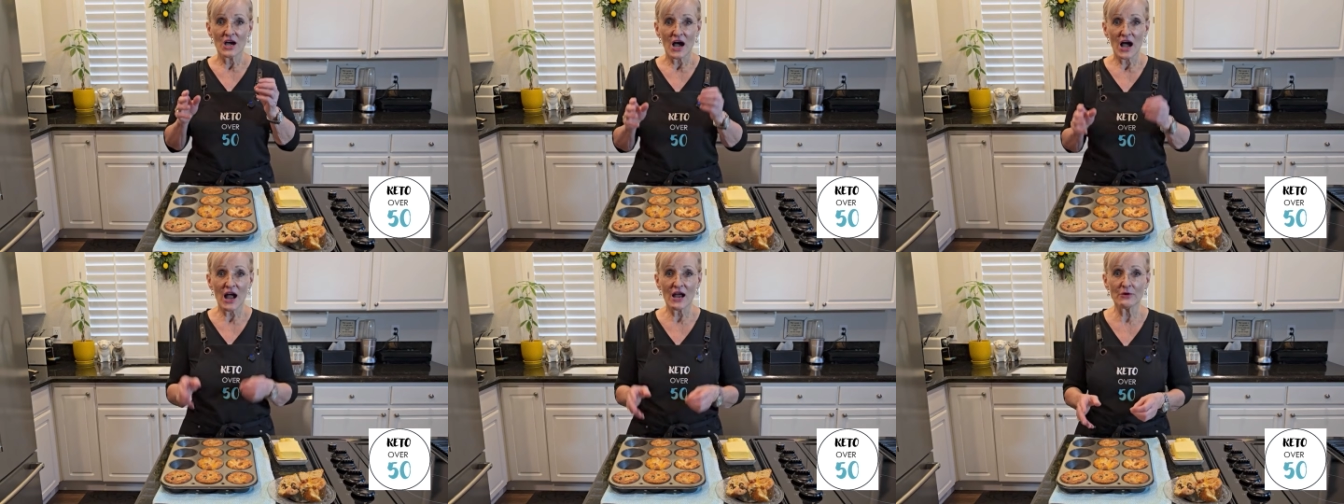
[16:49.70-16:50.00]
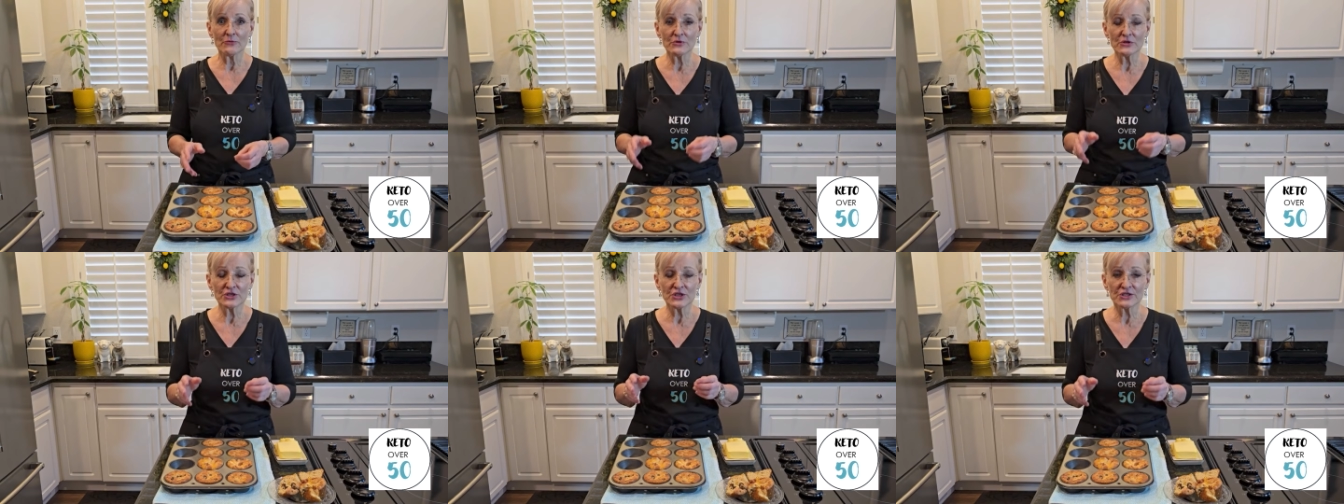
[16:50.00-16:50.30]

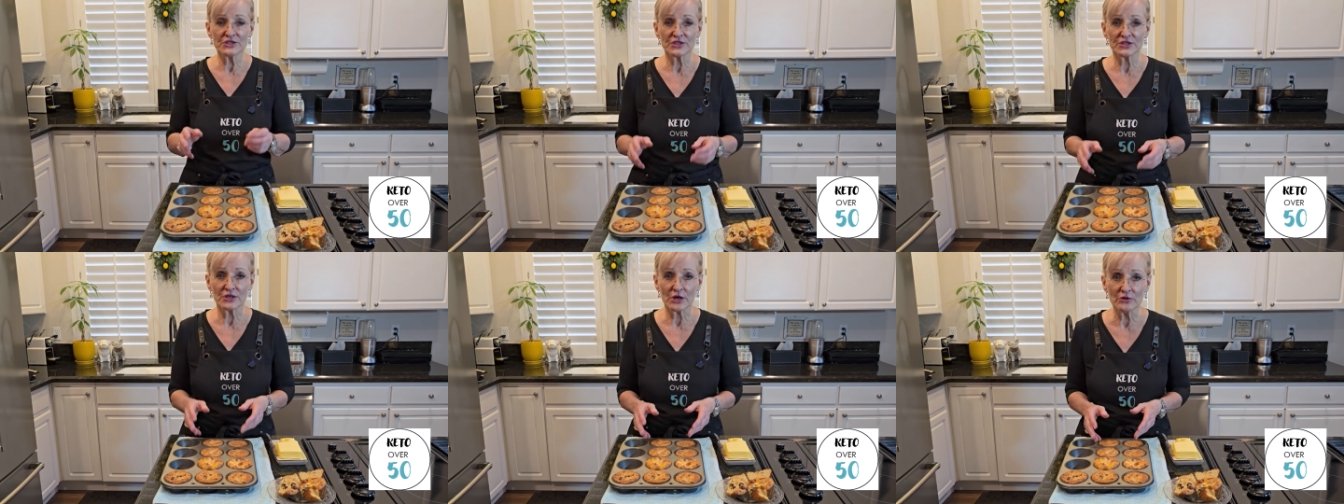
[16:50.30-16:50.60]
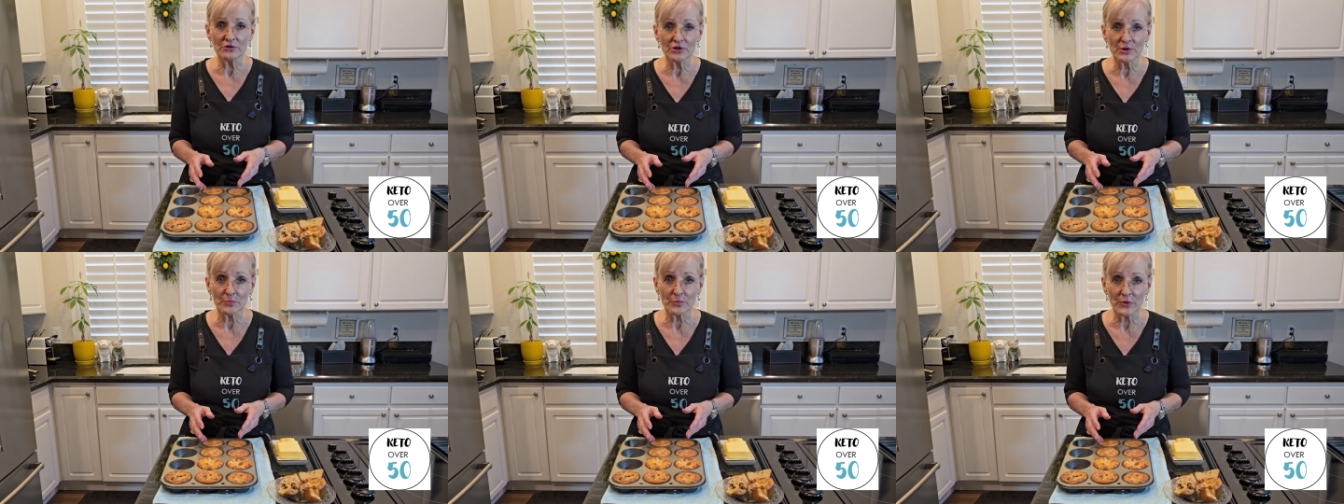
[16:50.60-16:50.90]
Irish
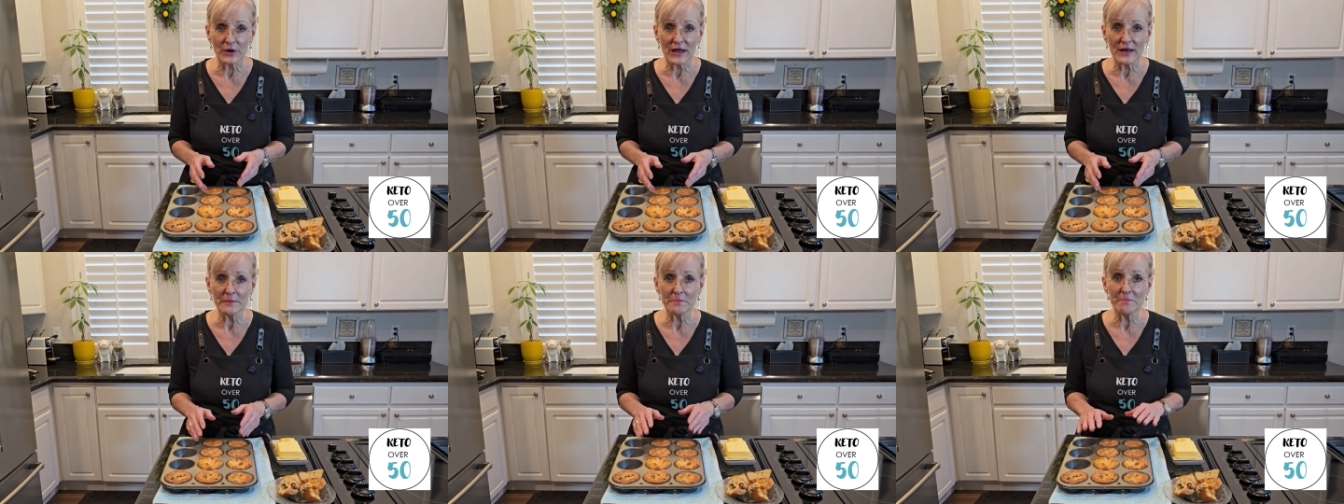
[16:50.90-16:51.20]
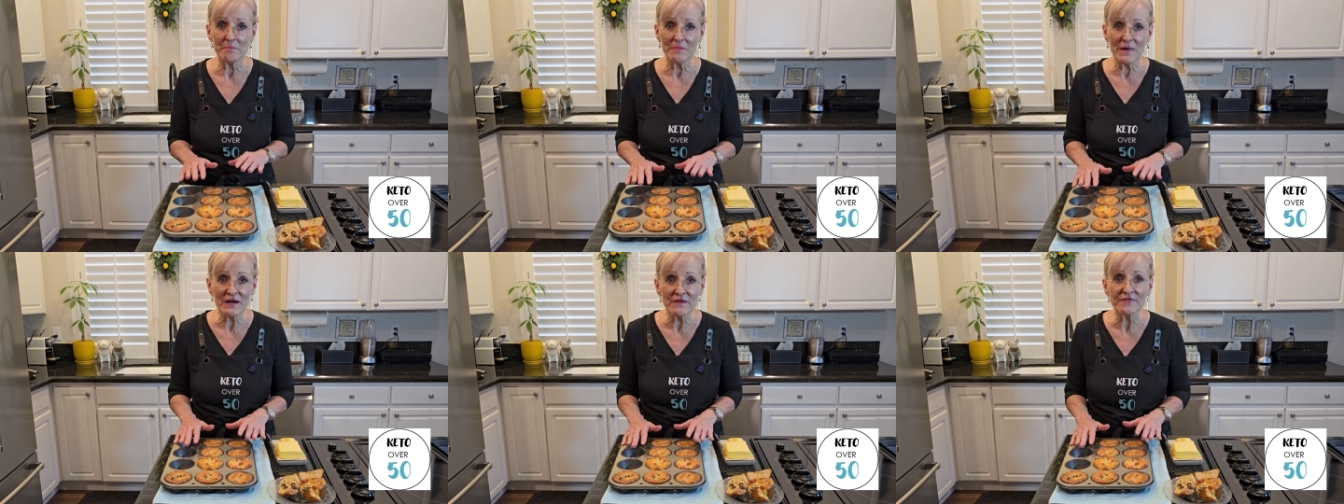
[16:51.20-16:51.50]
soda bread
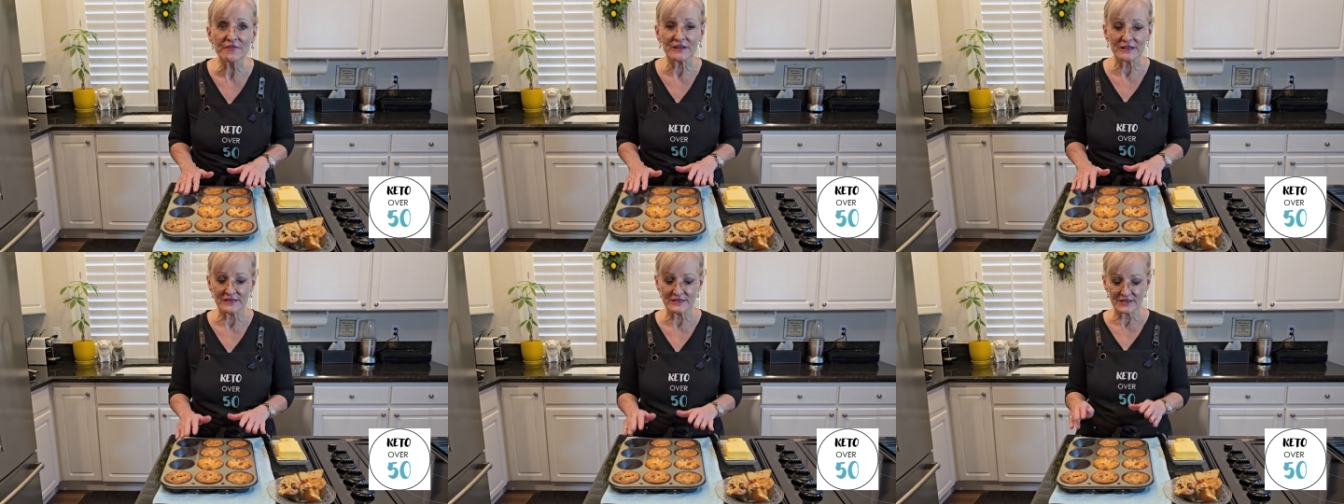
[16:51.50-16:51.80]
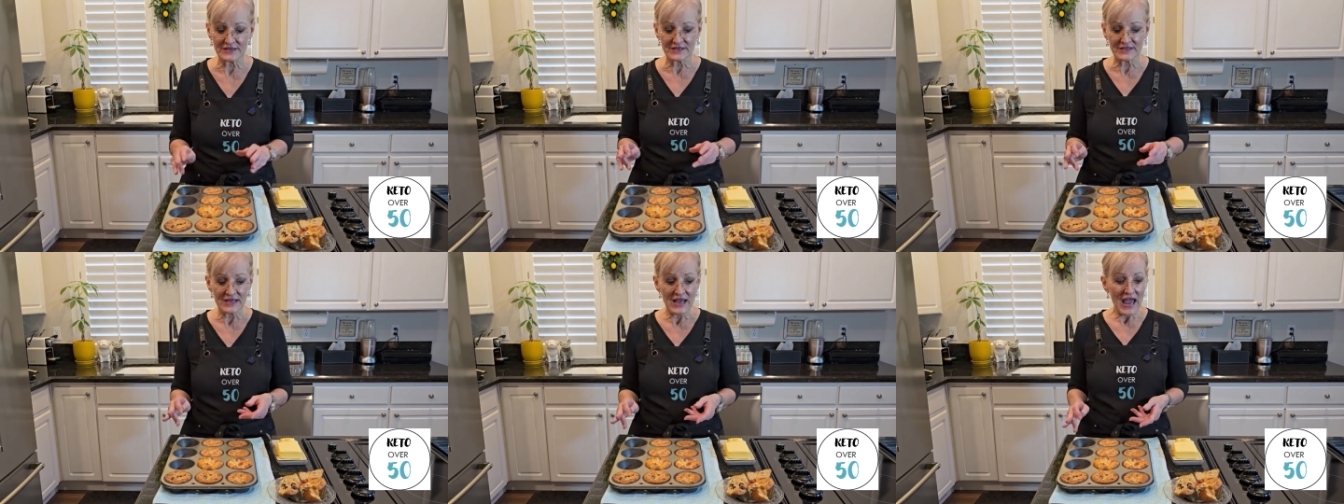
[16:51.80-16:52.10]

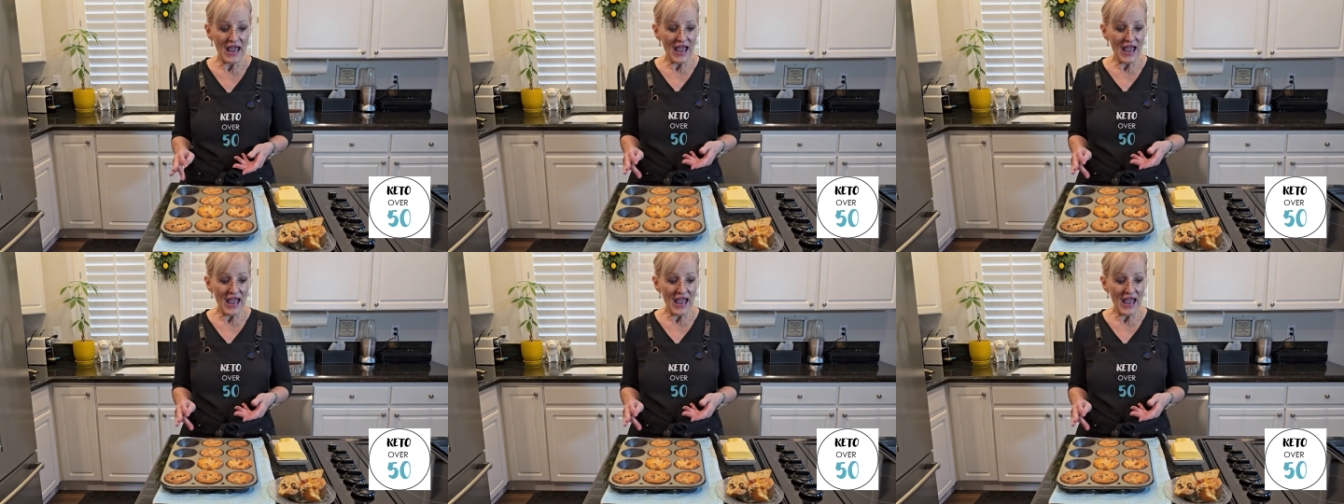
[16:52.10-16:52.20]
muffins.